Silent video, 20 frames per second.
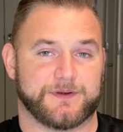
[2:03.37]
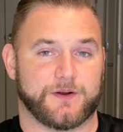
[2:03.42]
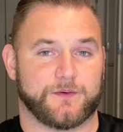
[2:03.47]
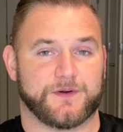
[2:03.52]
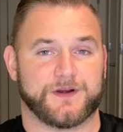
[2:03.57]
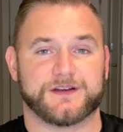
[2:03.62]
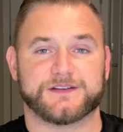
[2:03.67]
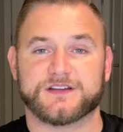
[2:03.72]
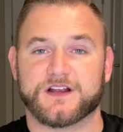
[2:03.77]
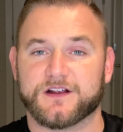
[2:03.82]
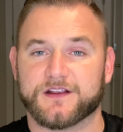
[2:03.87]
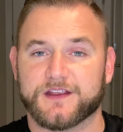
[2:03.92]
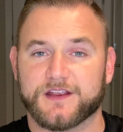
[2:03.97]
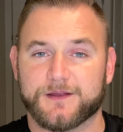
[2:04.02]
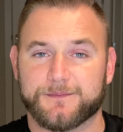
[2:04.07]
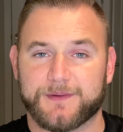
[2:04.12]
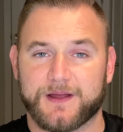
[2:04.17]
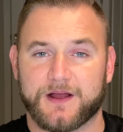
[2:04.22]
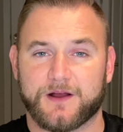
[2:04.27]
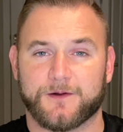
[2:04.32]
Now, we're not talking
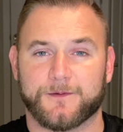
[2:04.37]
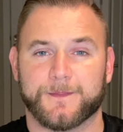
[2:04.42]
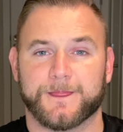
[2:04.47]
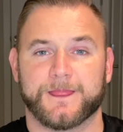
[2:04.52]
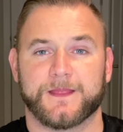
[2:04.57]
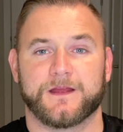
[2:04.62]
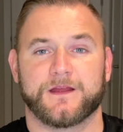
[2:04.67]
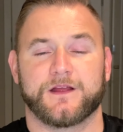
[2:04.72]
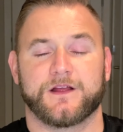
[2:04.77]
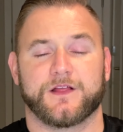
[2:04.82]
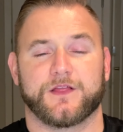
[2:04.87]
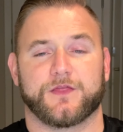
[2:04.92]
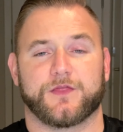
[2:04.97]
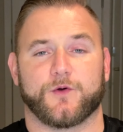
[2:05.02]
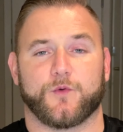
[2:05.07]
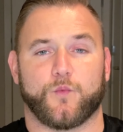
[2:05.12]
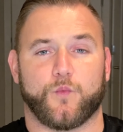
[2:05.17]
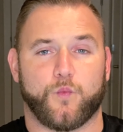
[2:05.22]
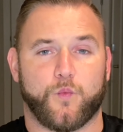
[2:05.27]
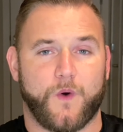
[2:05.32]
about
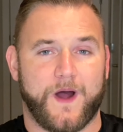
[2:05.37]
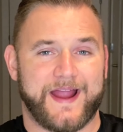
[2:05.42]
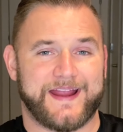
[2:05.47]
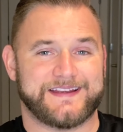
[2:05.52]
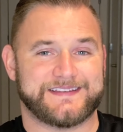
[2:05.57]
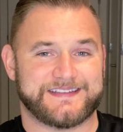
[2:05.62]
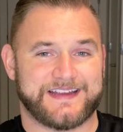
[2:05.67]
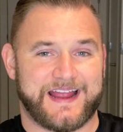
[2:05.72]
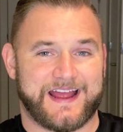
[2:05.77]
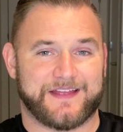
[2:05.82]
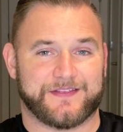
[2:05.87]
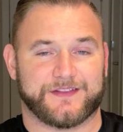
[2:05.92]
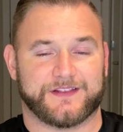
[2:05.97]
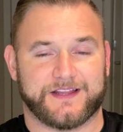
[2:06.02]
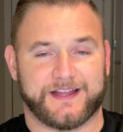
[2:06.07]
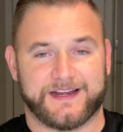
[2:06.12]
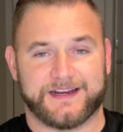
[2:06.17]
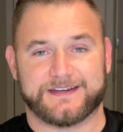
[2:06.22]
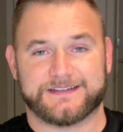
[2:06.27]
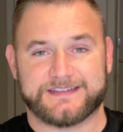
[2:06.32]
the white
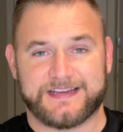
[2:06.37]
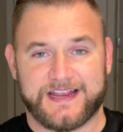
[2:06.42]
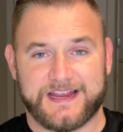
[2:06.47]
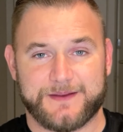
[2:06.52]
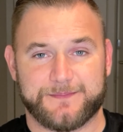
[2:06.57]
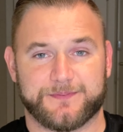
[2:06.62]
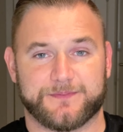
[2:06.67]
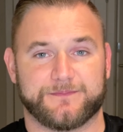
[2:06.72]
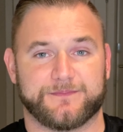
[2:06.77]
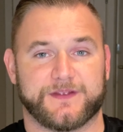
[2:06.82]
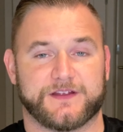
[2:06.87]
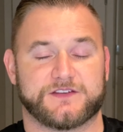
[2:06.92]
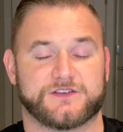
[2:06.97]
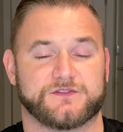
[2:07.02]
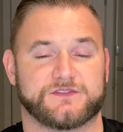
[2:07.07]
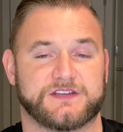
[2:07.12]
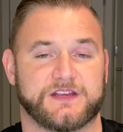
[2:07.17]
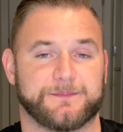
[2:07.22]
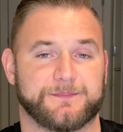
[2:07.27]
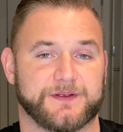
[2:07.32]
athletic tape that
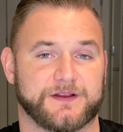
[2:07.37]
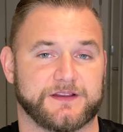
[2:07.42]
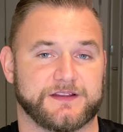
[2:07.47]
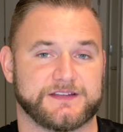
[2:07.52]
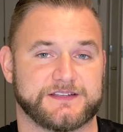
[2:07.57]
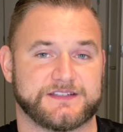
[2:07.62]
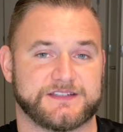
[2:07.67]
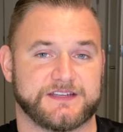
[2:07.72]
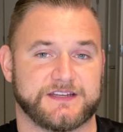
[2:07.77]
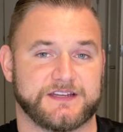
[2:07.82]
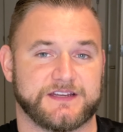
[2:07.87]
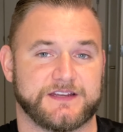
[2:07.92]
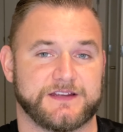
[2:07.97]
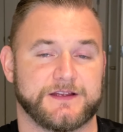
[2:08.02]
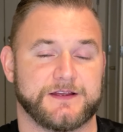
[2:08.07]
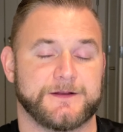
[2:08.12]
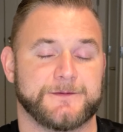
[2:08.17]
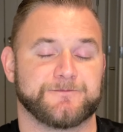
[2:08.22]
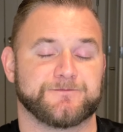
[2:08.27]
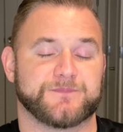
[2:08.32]
you typically
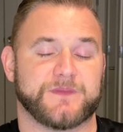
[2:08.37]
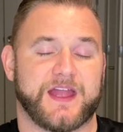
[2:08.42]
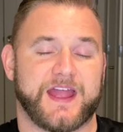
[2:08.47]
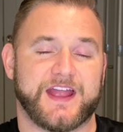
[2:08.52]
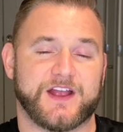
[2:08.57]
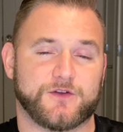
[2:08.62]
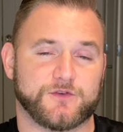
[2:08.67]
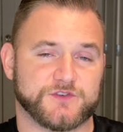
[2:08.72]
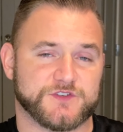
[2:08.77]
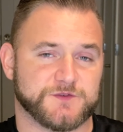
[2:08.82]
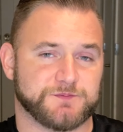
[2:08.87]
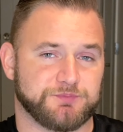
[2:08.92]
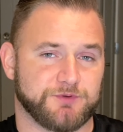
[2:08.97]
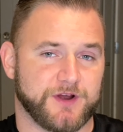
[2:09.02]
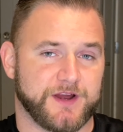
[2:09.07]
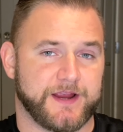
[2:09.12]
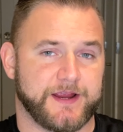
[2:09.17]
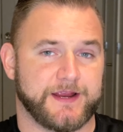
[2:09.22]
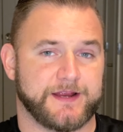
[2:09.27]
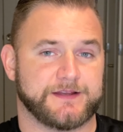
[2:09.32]
see ankle
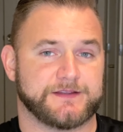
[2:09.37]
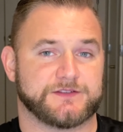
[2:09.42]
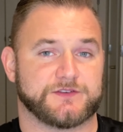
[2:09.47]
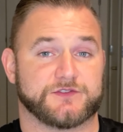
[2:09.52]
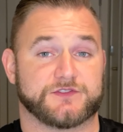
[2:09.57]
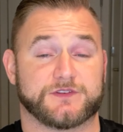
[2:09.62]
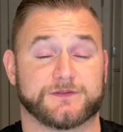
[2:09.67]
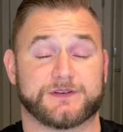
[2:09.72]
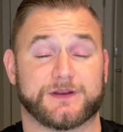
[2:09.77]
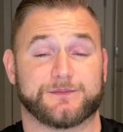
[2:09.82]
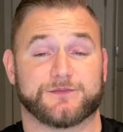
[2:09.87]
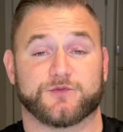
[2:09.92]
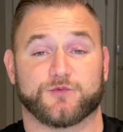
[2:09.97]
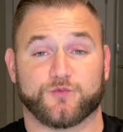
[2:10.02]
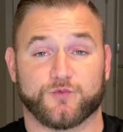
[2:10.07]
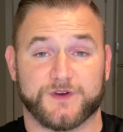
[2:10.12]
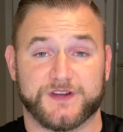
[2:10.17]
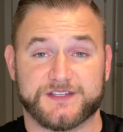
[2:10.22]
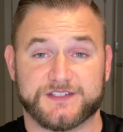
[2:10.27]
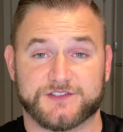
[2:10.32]
sprains or sometimes
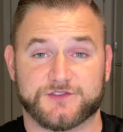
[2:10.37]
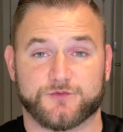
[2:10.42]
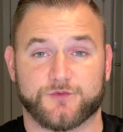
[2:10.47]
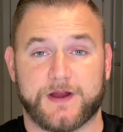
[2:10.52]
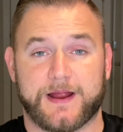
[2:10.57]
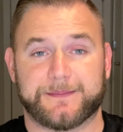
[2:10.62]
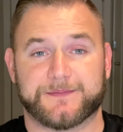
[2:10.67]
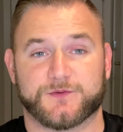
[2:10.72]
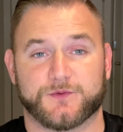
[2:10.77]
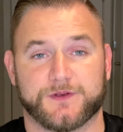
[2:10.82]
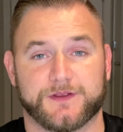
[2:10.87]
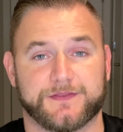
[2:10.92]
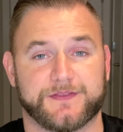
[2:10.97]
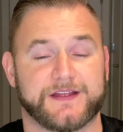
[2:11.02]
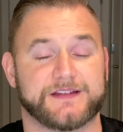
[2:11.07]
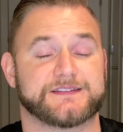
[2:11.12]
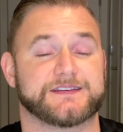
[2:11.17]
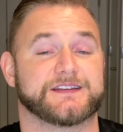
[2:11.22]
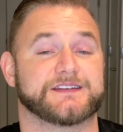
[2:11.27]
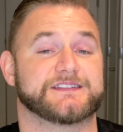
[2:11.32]
wrists wrapped with.
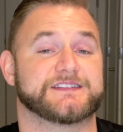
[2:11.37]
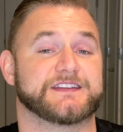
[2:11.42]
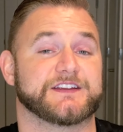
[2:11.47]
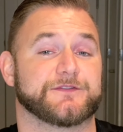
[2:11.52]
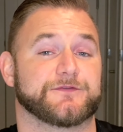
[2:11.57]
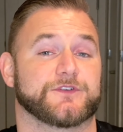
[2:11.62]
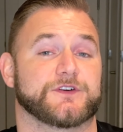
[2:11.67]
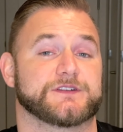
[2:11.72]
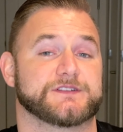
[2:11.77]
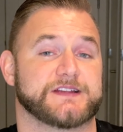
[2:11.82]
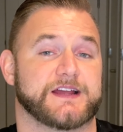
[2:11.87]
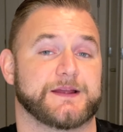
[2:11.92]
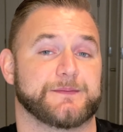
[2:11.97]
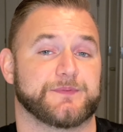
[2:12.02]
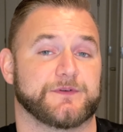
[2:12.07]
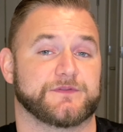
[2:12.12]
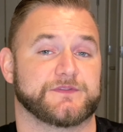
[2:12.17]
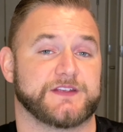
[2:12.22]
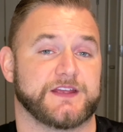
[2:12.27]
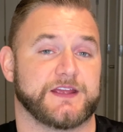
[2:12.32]
That's a different
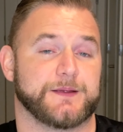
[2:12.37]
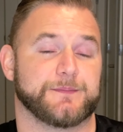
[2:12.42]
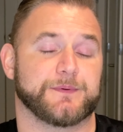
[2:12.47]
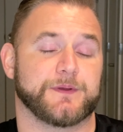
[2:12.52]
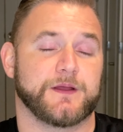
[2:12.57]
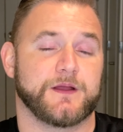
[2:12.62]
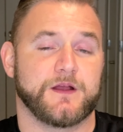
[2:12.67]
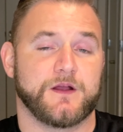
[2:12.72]
type of tape.